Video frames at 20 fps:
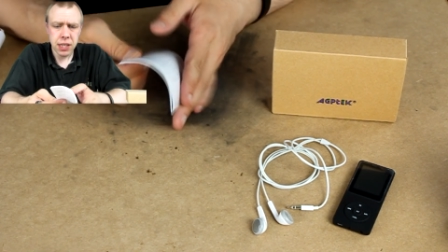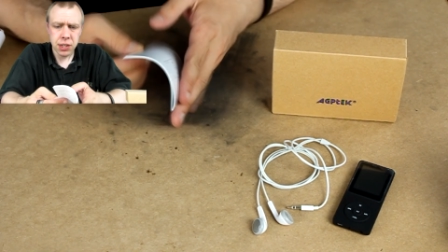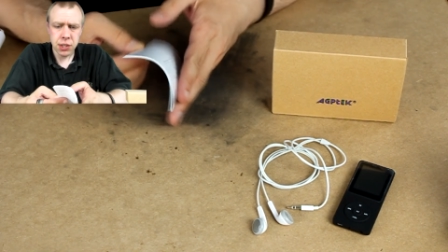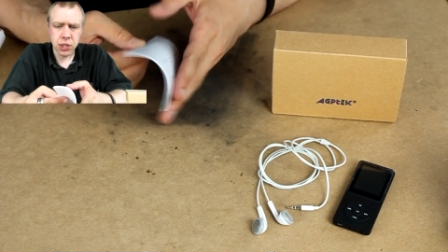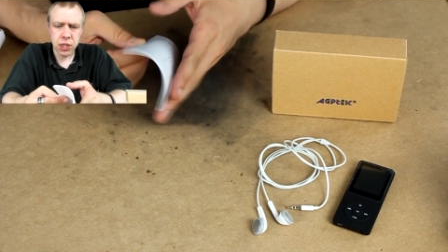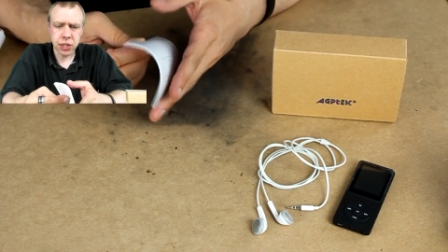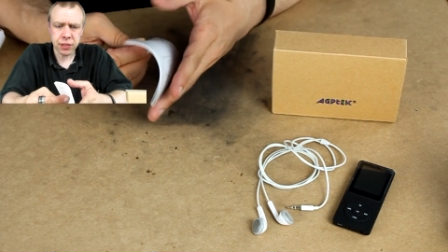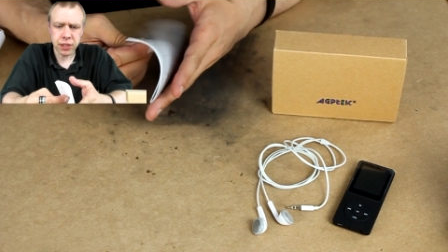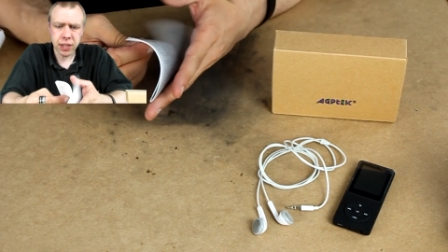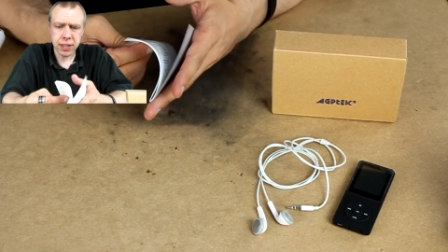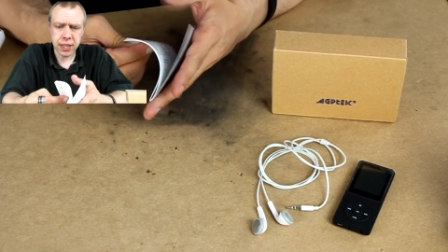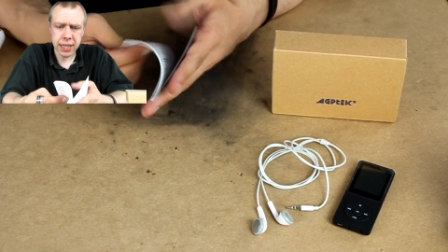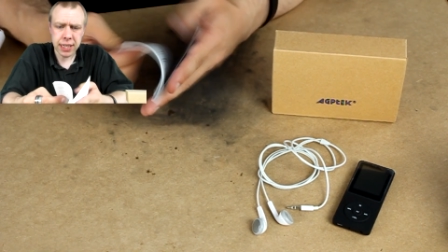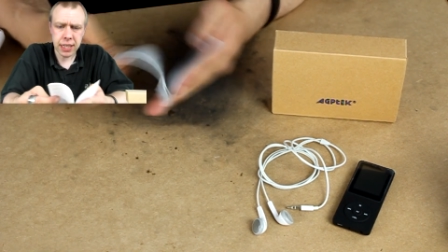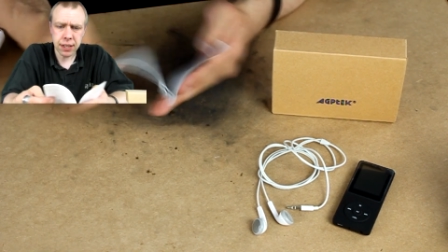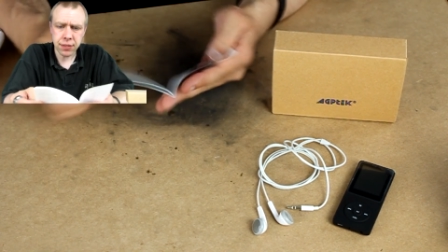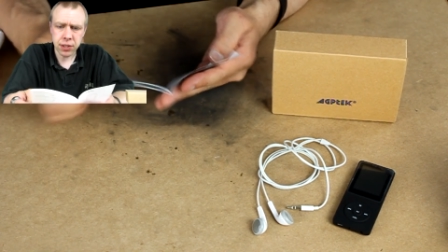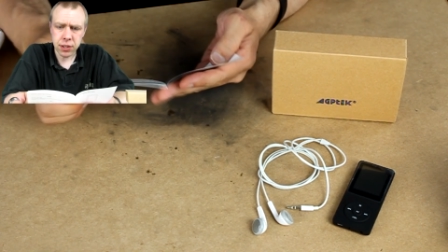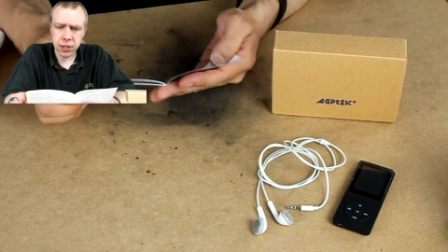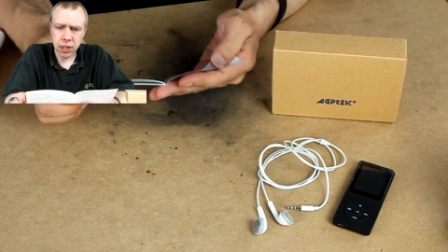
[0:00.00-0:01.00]
Generally they
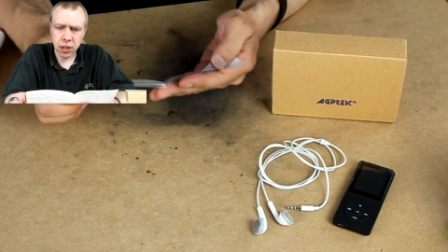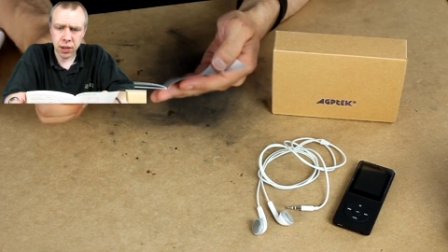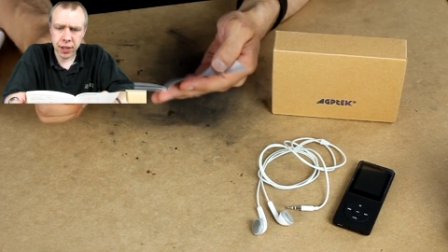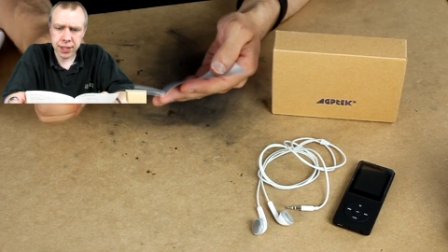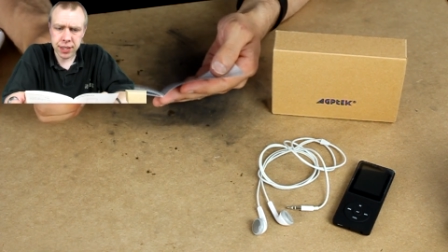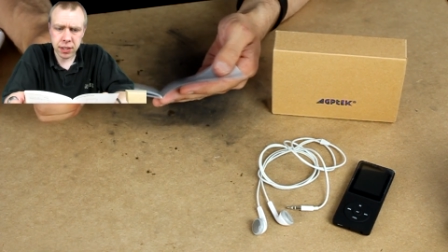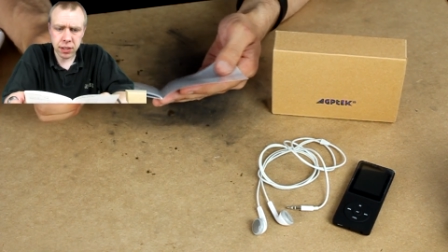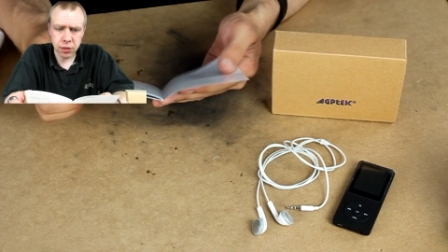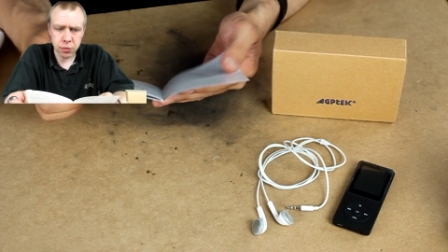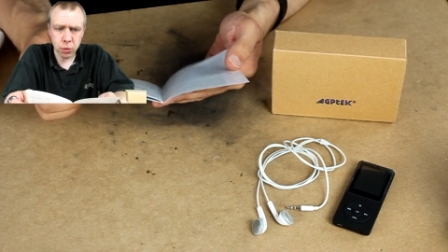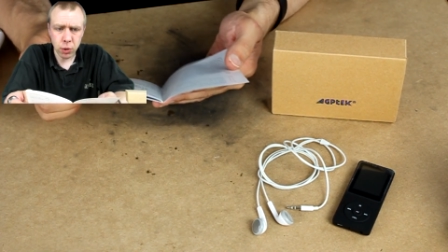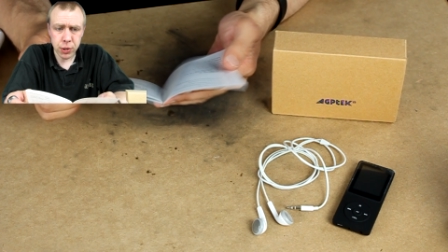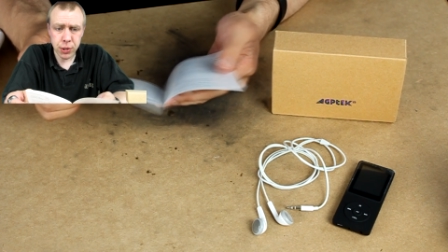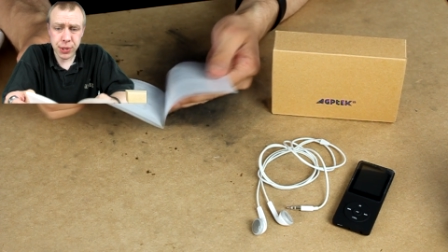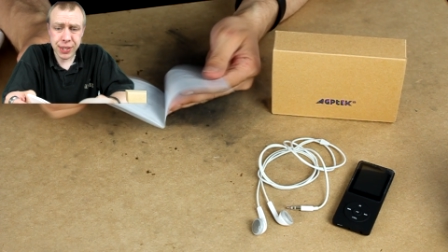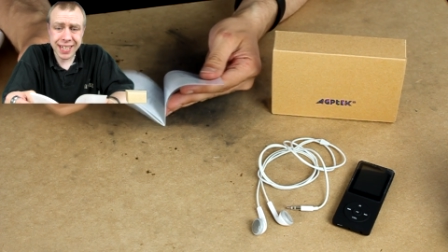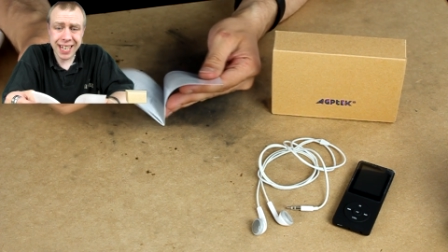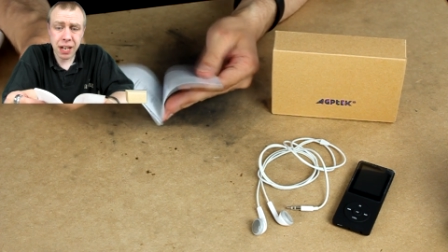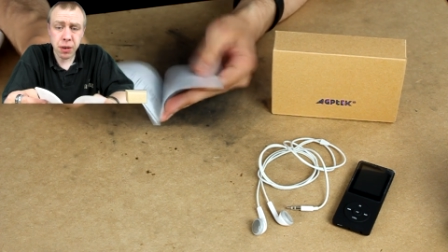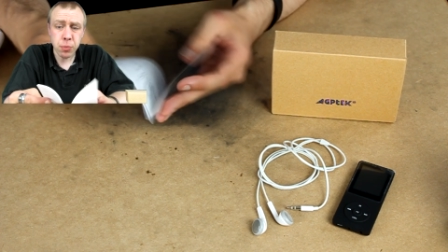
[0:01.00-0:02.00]
give you the idea of what you
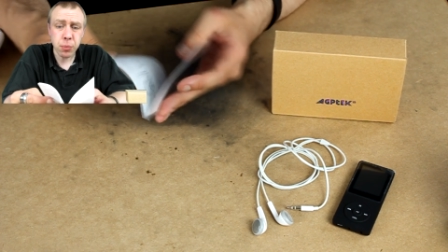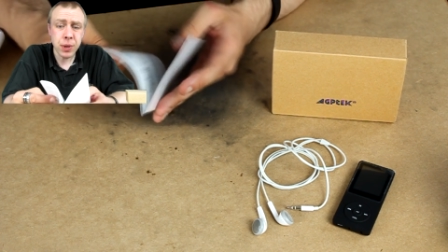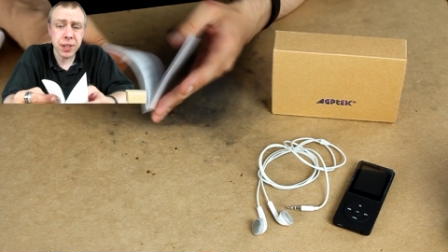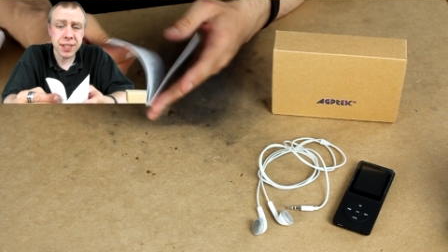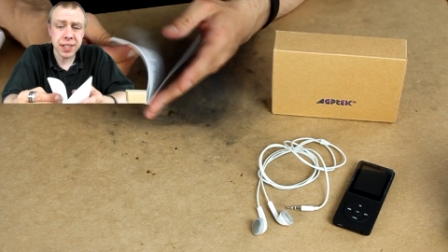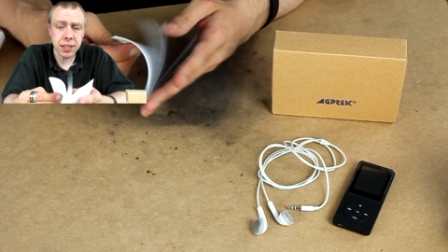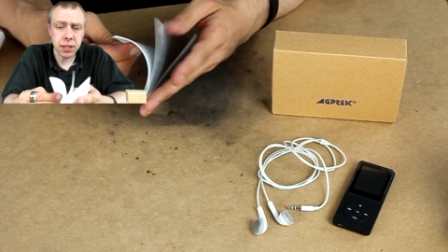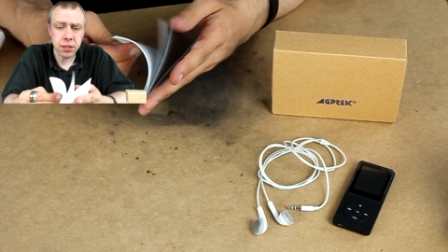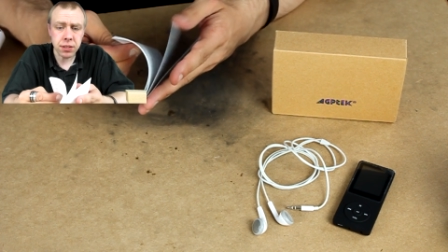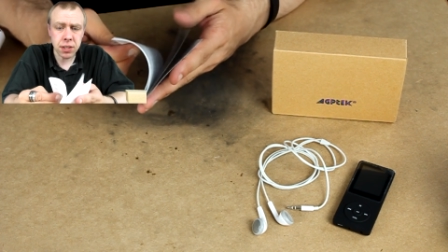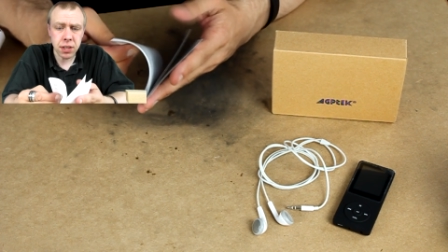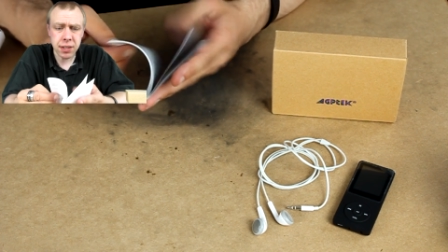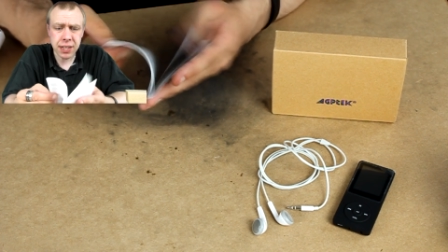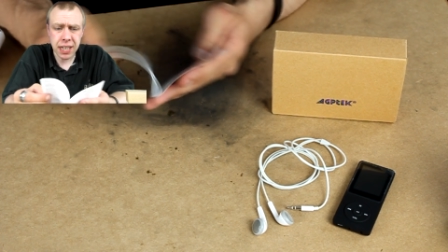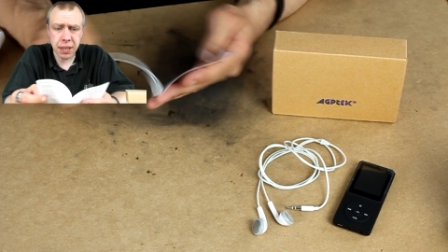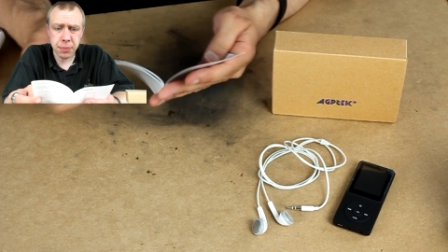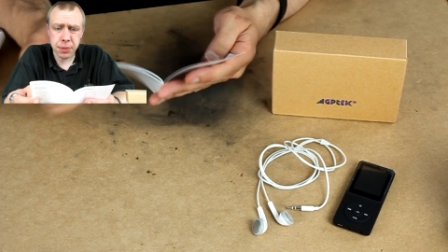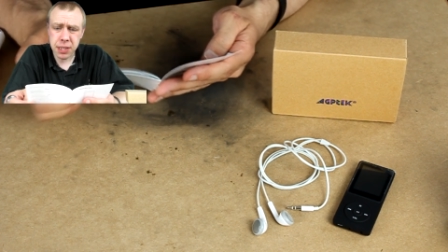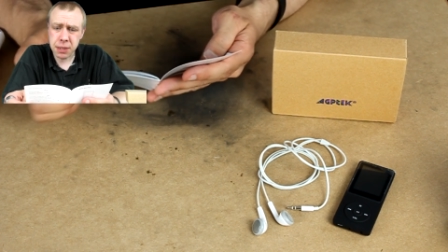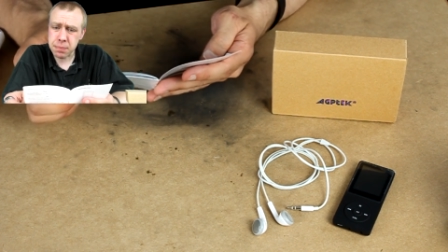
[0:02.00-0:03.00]
get with it and don't
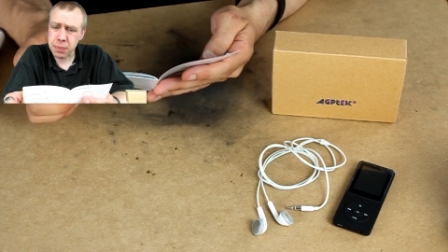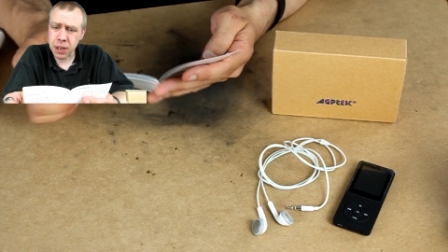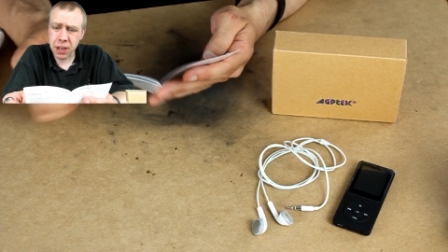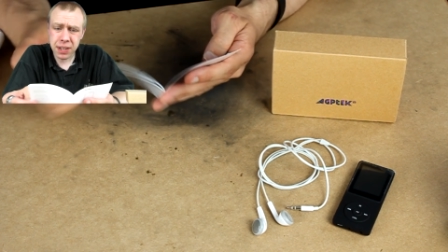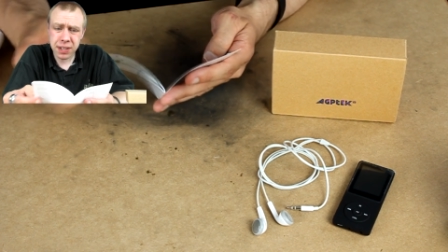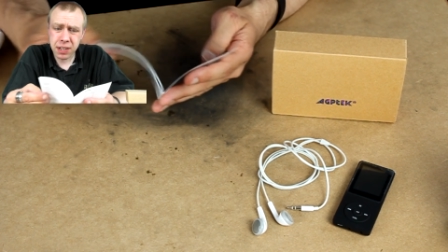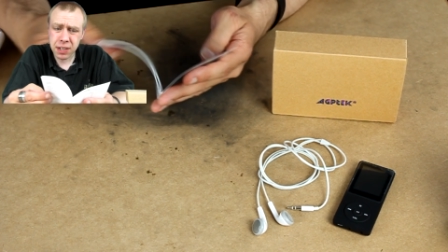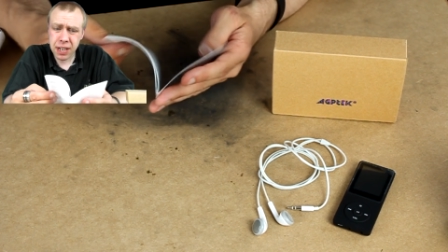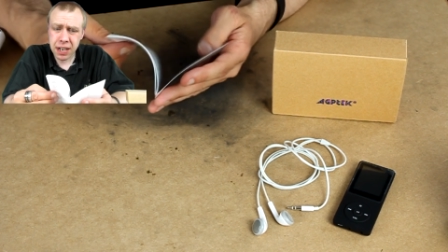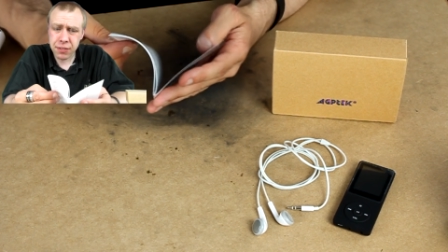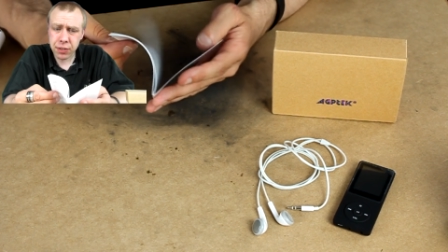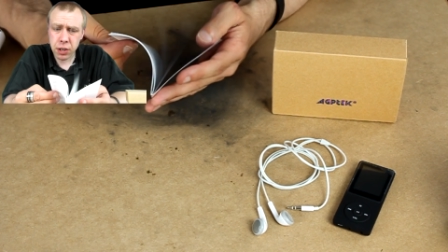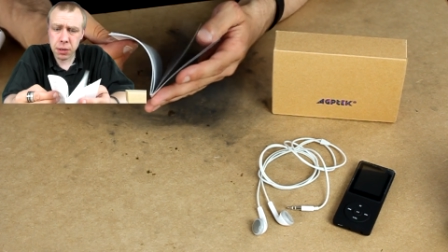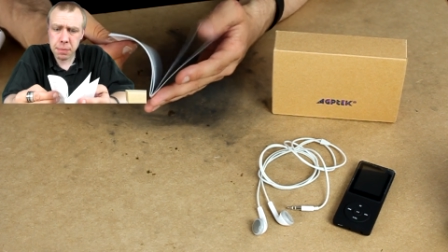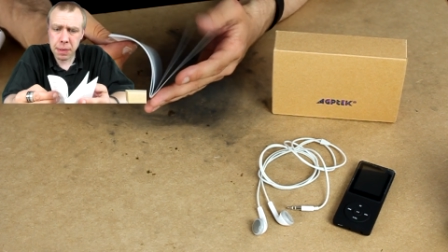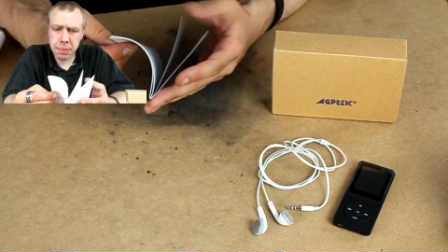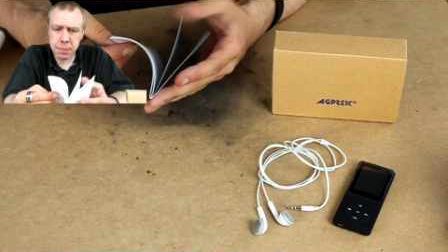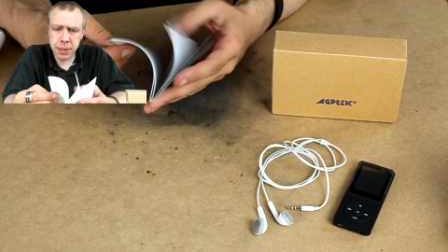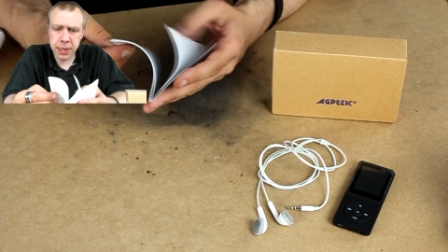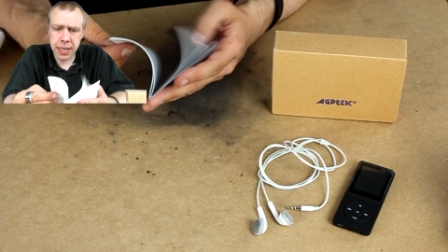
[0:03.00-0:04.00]
get with it, but I don't ever
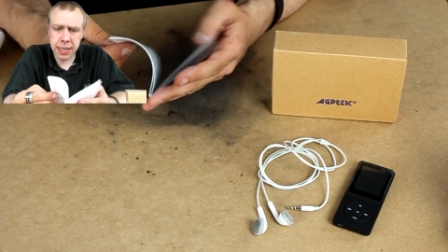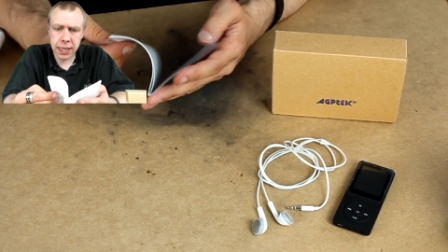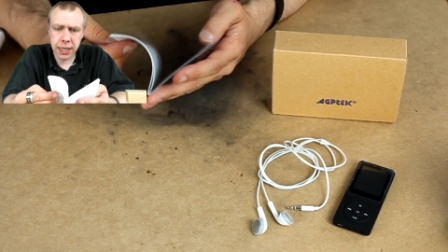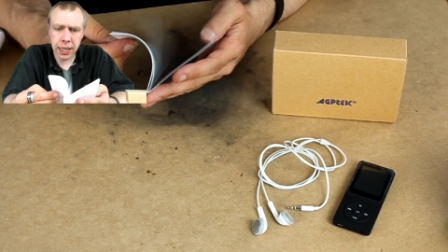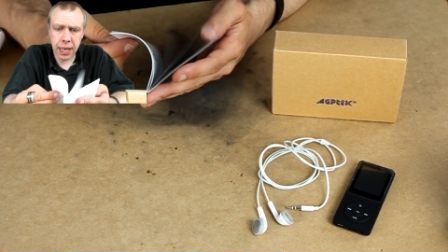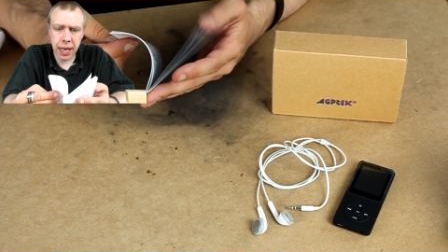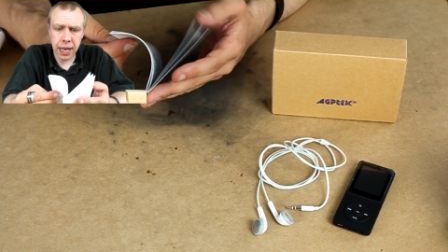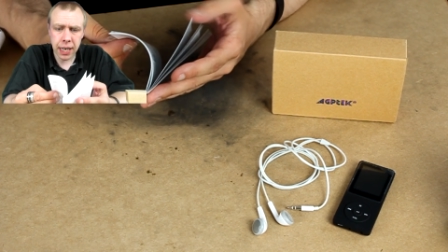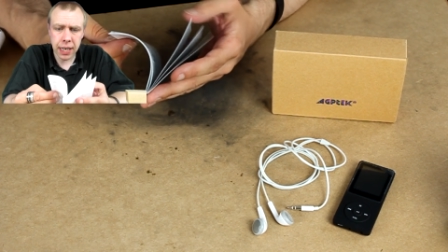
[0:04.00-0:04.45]
remember getting